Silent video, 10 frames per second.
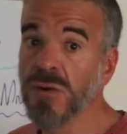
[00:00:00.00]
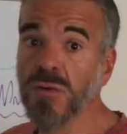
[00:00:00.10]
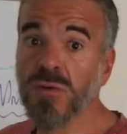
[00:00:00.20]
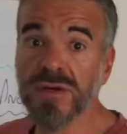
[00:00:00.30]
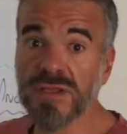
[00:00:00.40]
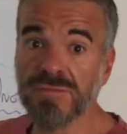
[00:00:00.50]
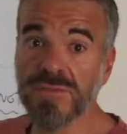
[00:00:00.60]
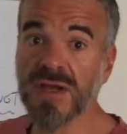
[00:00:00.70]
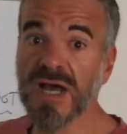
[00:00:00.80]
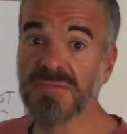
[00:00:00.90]
Or if
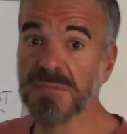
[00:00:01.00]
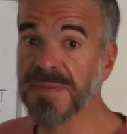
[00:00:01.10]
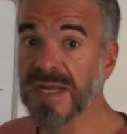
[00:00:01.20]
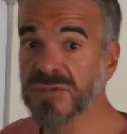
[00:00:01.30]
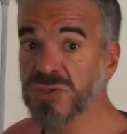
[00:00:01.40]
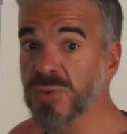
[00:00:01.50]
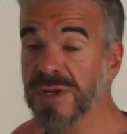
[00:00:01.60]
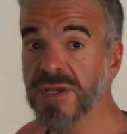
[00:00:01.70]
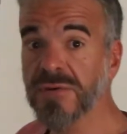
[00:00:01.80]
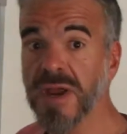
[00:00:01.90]
you have about
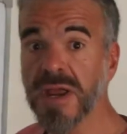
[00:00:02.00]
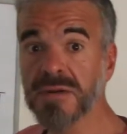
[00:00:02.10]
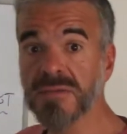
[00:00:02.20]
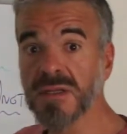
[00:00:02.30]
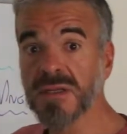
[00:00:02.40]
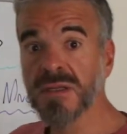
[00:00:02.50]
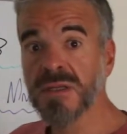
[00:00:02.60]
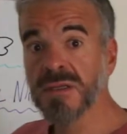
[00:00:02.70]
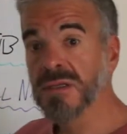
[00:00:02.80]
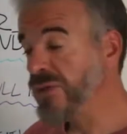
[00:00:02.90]
20 grand,
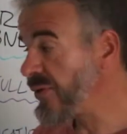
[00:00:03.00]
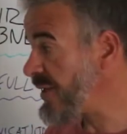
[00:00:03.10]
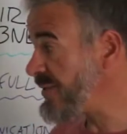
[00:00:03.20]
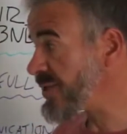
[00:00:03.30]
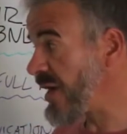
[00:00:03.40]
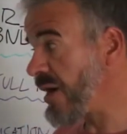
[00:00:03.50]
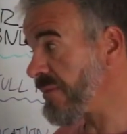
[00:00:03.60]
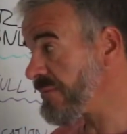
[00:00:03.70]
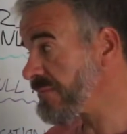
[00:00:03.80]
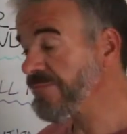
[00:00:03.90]
you can
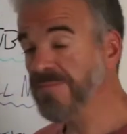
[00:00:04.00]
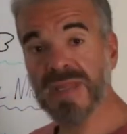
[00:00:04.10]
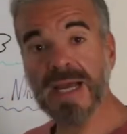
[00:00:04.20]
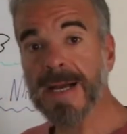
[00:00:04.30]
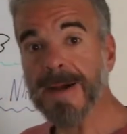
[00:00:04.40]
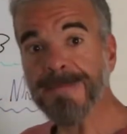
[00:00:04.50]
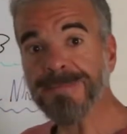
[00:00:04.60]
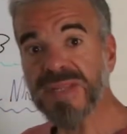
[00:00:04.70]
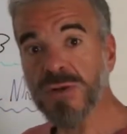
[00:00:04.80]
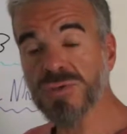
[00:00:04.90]
start
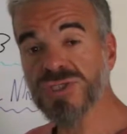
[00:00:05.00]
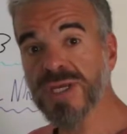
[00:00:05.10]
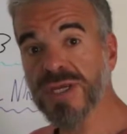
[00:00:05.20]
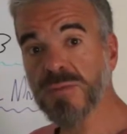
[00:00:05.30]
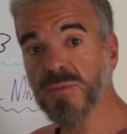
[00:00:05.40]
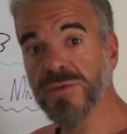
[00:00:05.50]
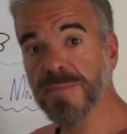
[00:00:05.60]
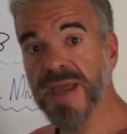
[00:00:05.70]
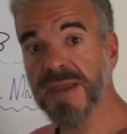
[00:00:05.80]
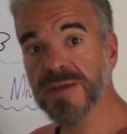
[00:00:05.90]
negotiating with the
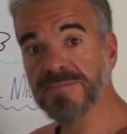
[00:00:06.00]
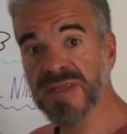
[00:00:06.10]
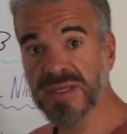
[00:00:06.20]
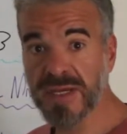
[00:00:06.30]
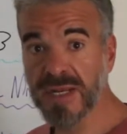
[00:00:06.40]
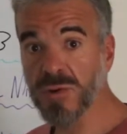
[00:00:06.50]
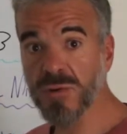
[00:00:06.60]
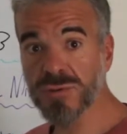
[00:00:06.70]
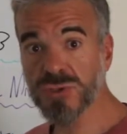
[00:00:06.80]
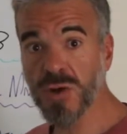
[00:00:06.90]
bank and getting a
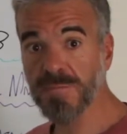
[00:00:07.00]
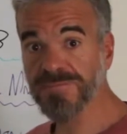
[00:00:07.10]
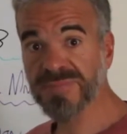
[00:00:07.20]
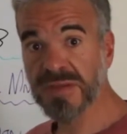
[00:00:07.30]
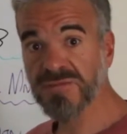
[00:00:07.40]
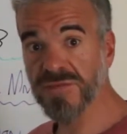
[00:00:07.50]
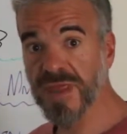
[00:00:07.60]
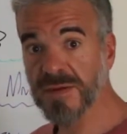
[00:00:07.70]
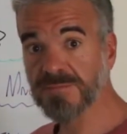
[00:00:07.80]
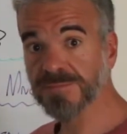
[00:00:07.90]
loan on top for
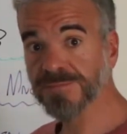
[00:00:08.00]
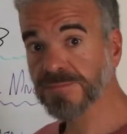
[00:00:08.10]
that.